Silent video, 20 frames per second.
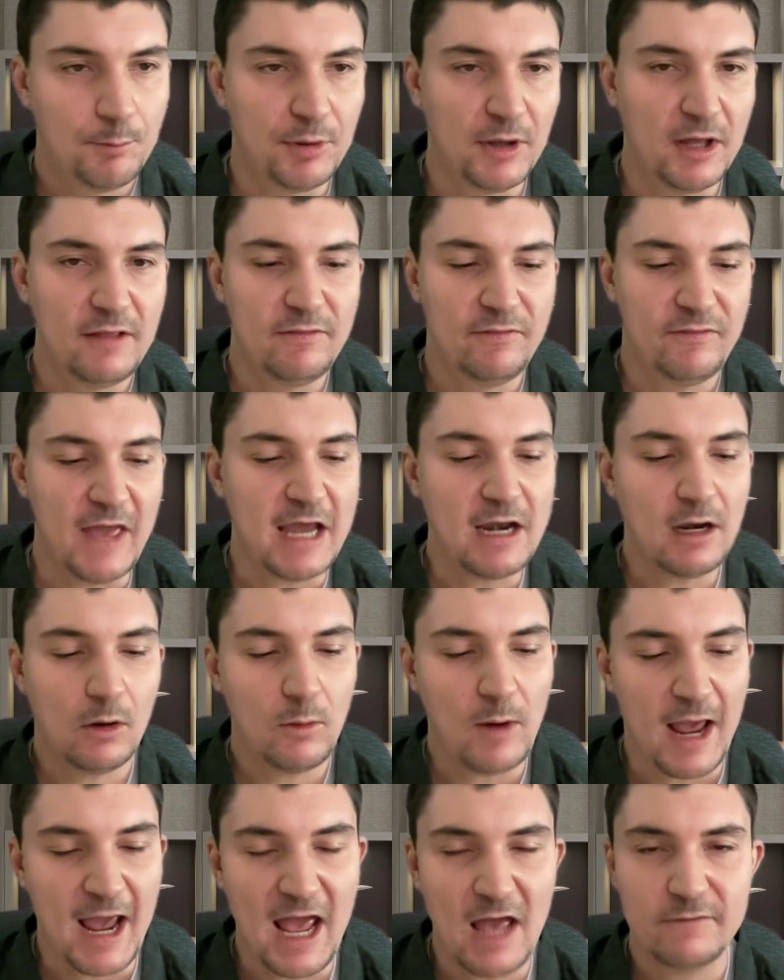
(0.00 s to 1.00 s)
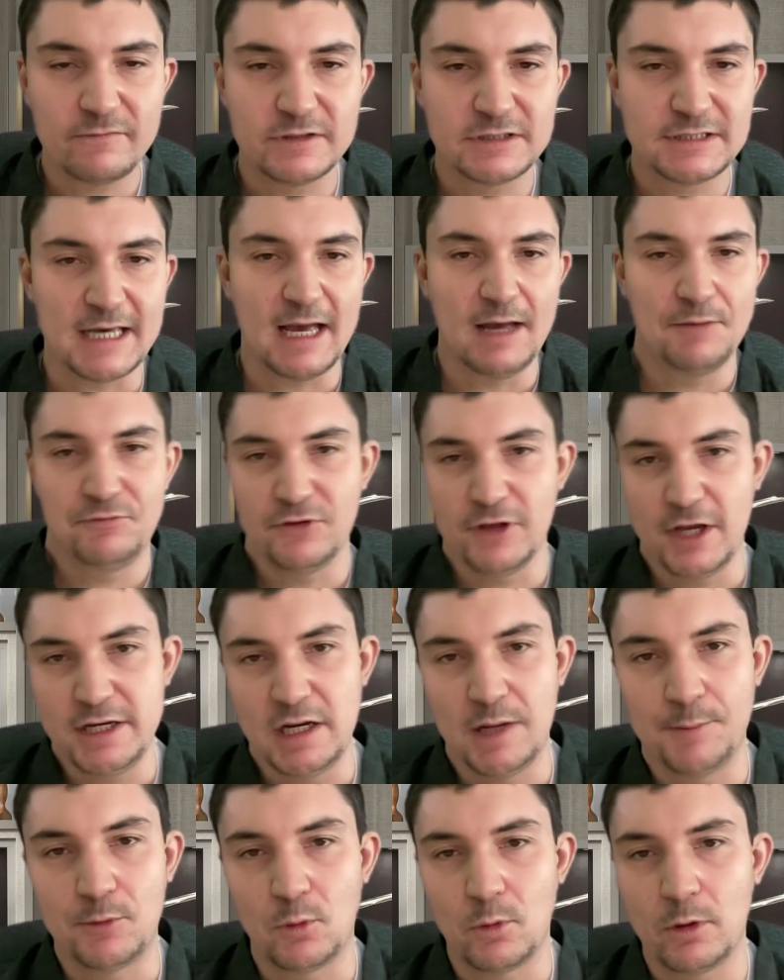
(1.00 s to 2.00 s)
But they don't have a top
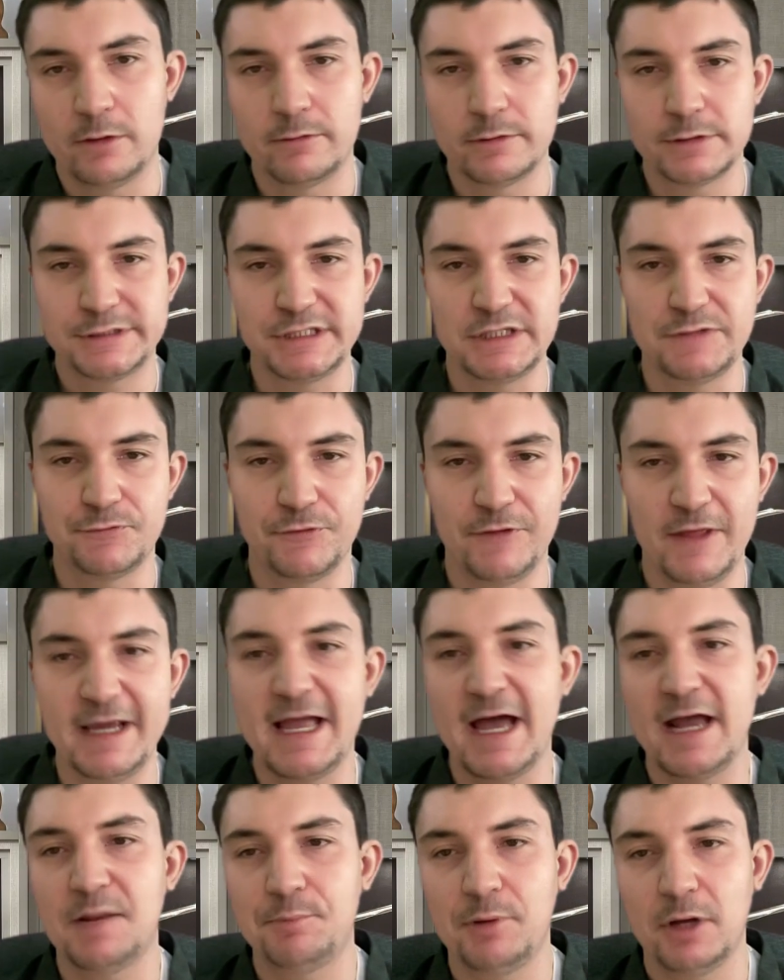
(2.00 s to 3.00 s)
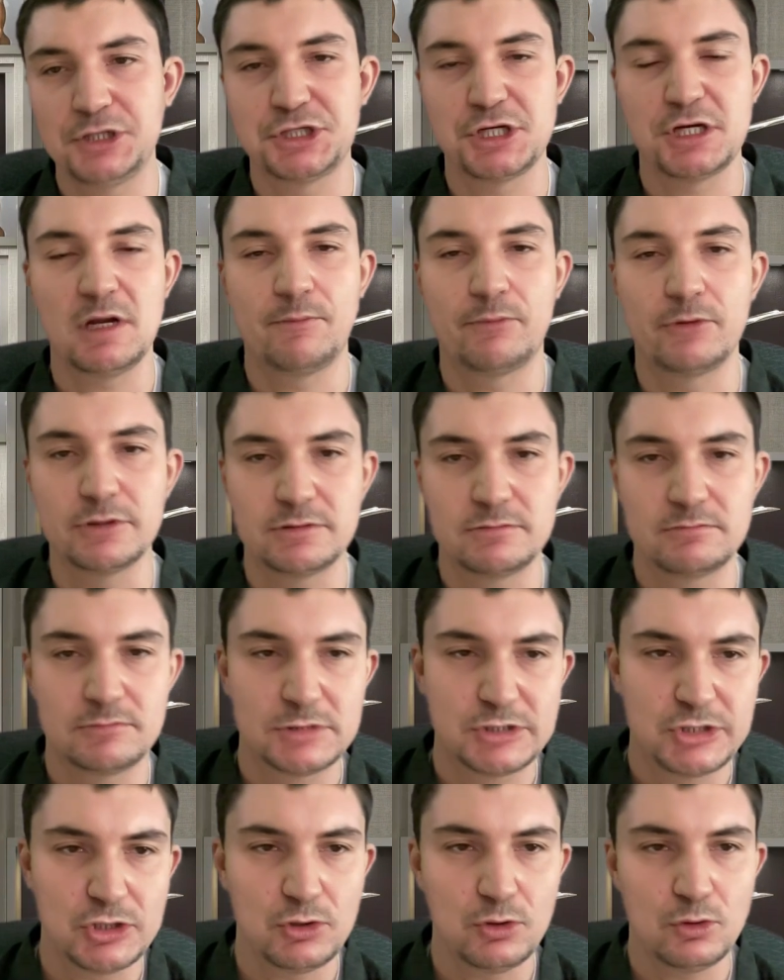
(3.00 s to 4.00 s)
flight number one receiver. They got a bunch of number
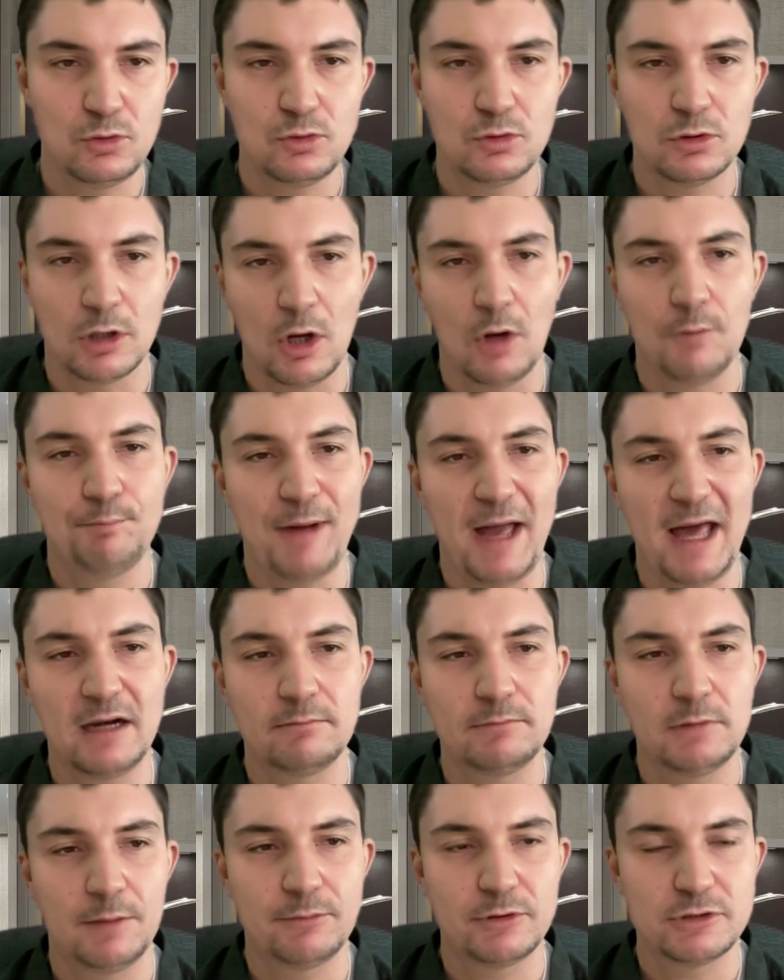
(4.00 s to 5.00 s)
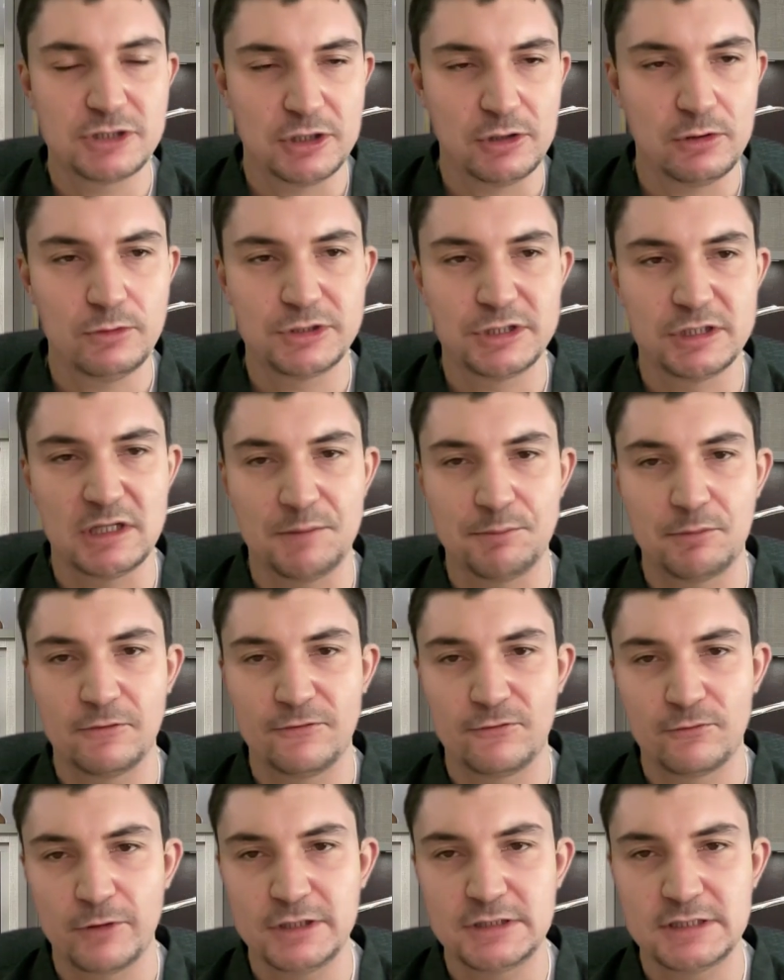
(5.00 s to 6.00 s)
two, bottom number twos and
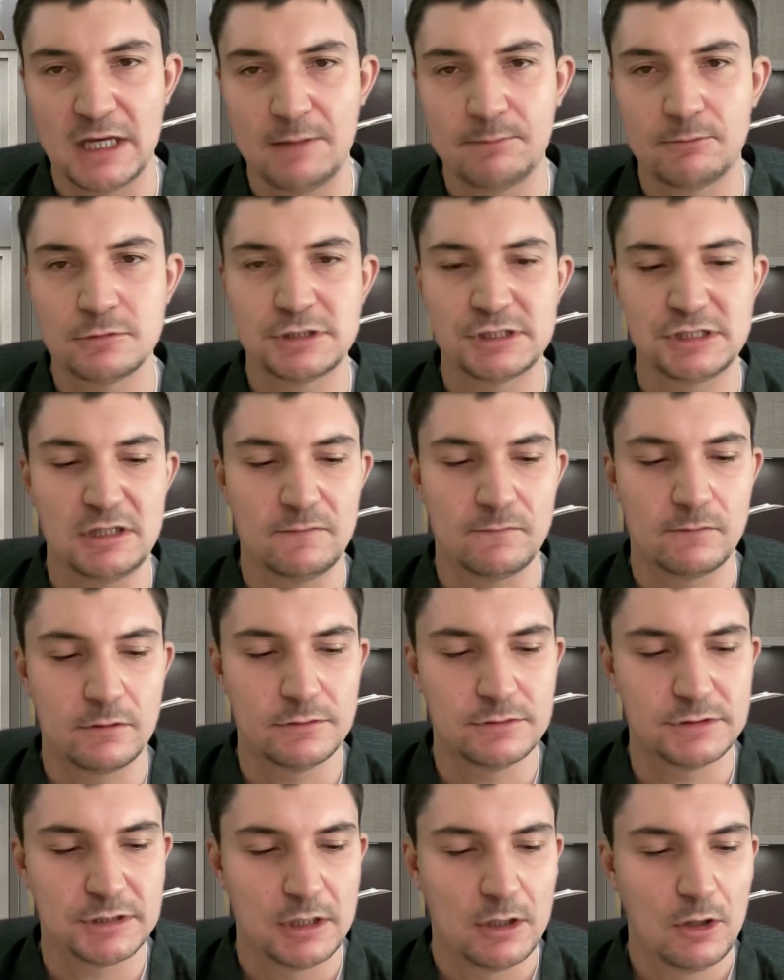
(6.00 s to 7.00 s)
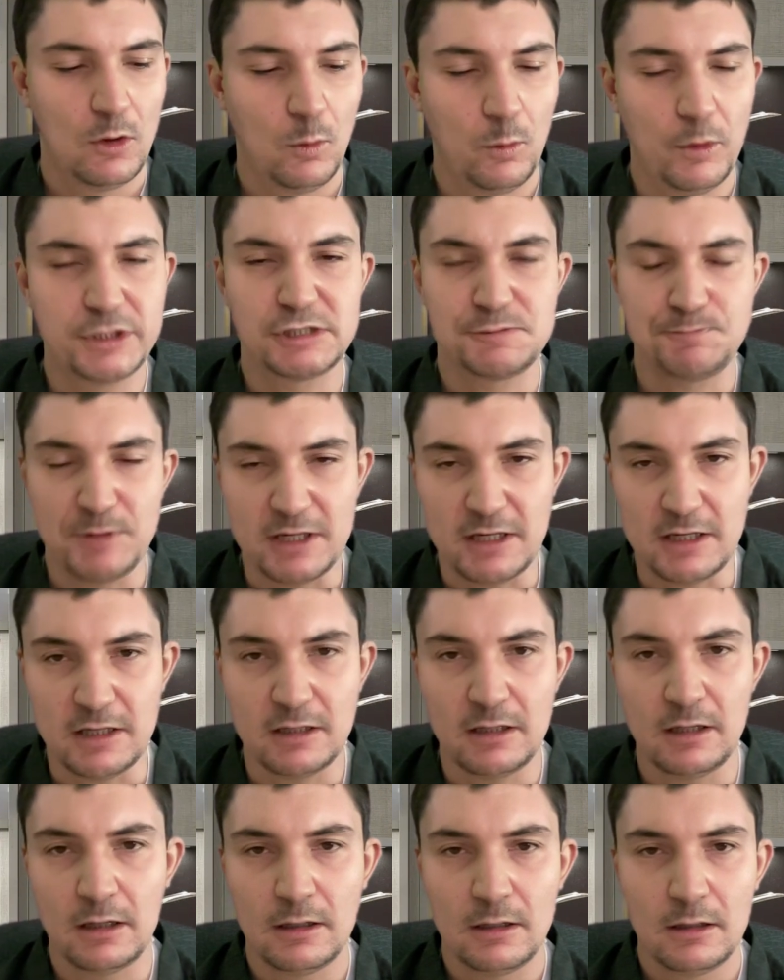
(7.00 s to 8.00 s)
number three type receivers with
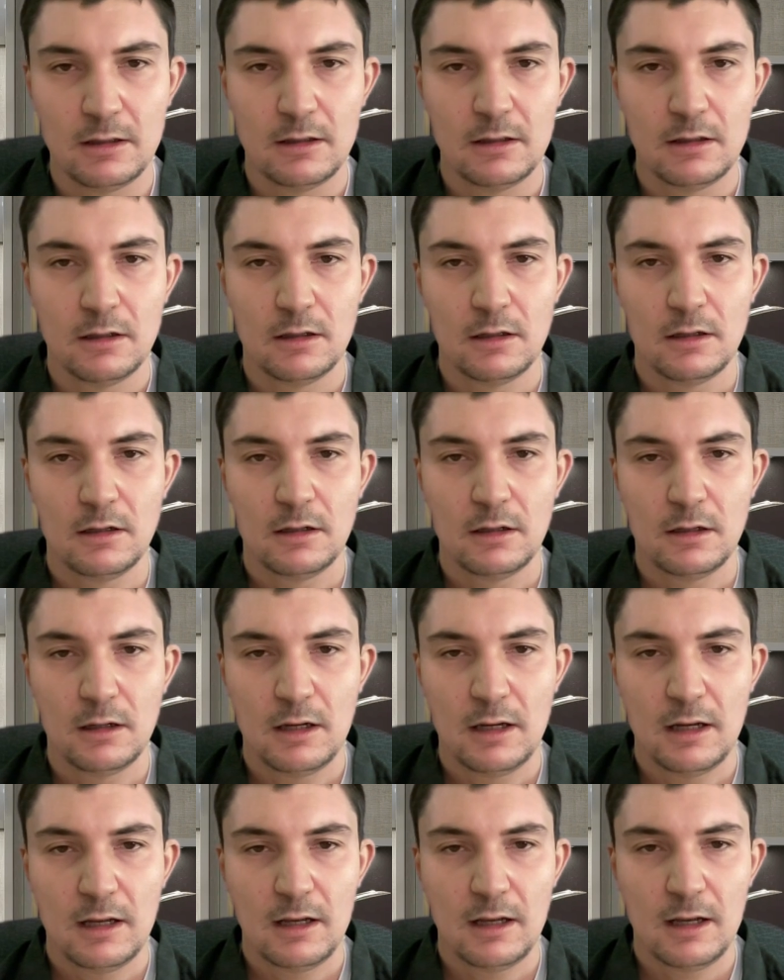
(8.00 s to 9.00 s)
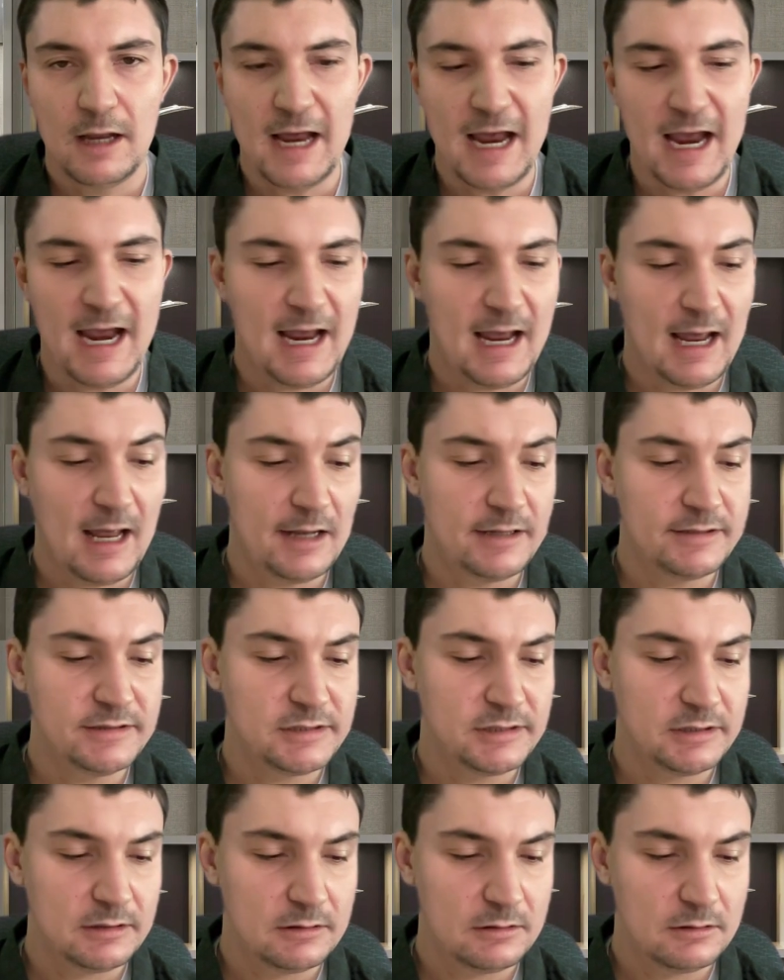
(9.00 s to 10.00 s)
speed.
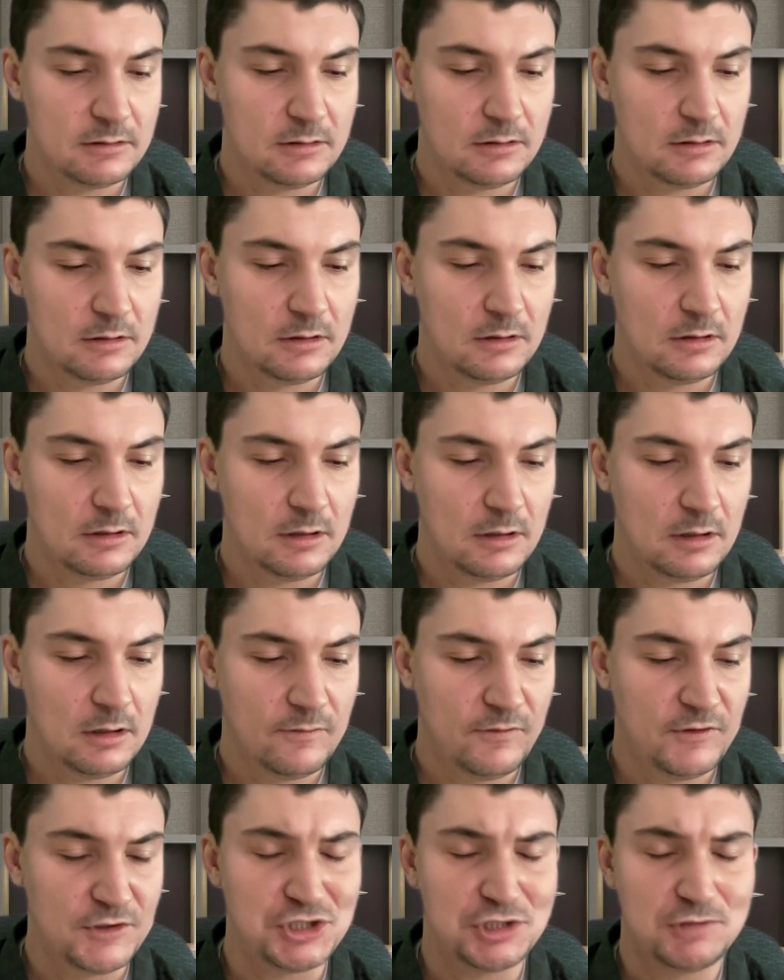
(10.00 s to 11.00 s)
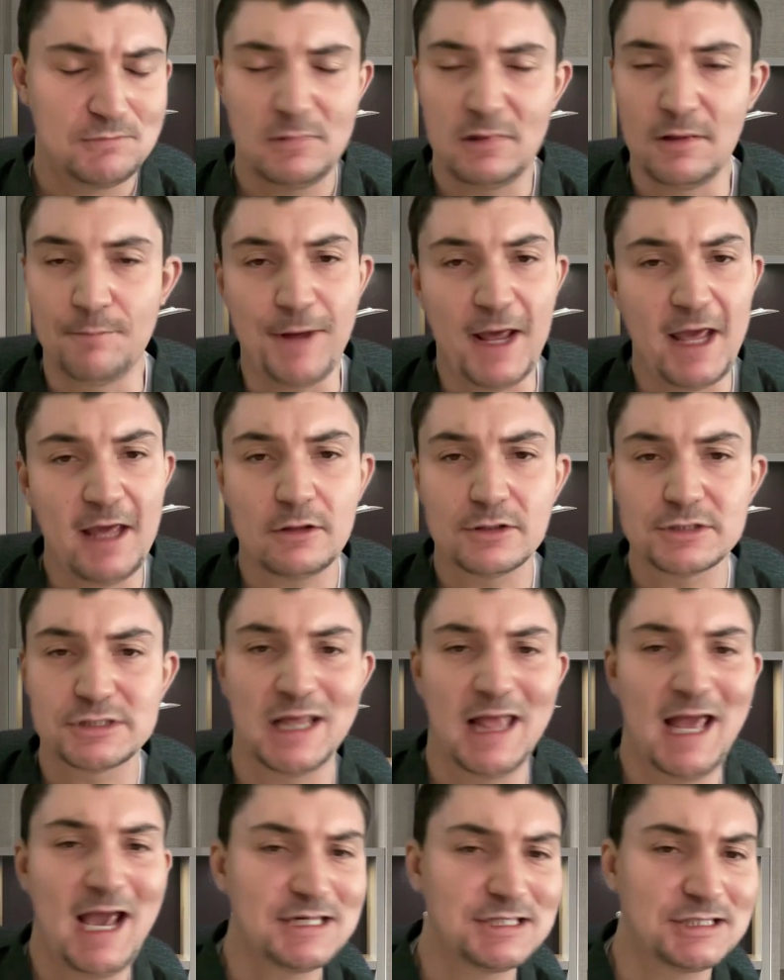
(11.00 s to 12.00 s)
And the
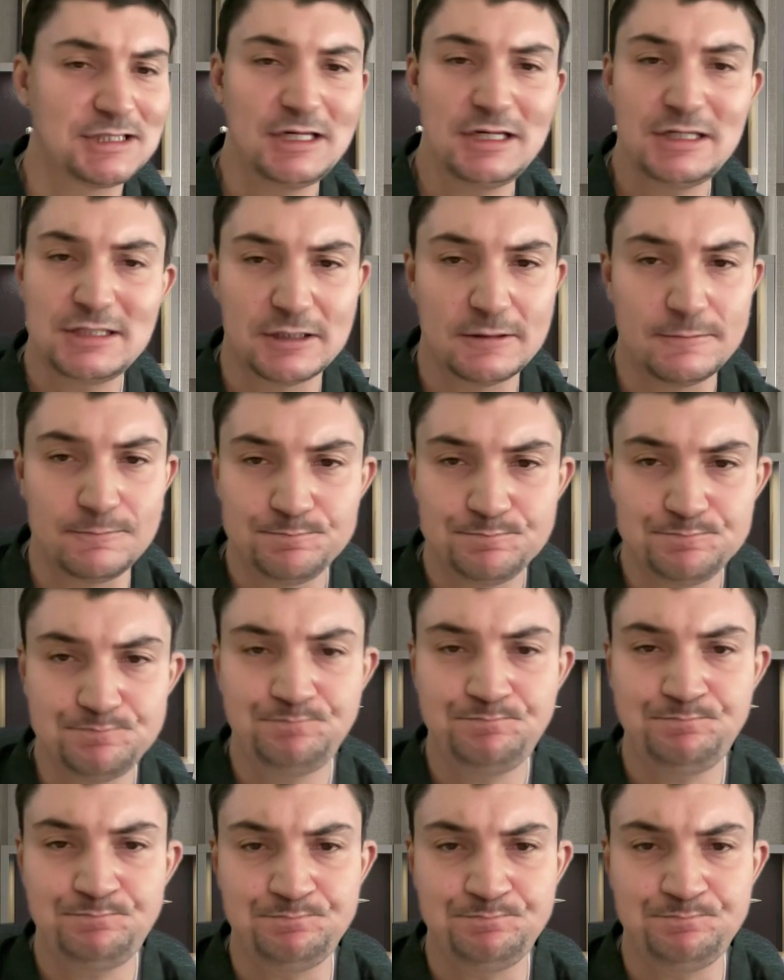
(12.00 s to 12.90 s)
Bengals last season